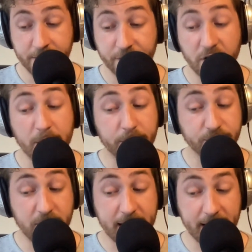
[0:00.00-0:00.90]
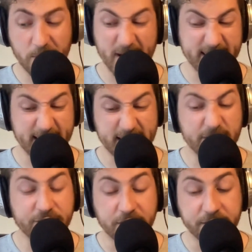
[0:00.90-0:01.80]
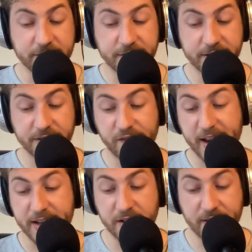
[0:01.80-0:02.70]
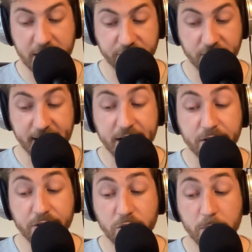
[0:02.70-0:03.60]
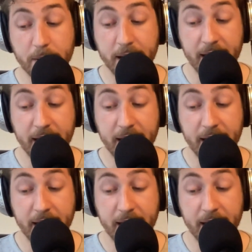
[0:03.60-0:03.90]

for I was really quite indifferent to the fate of Alfred Inglethorpe,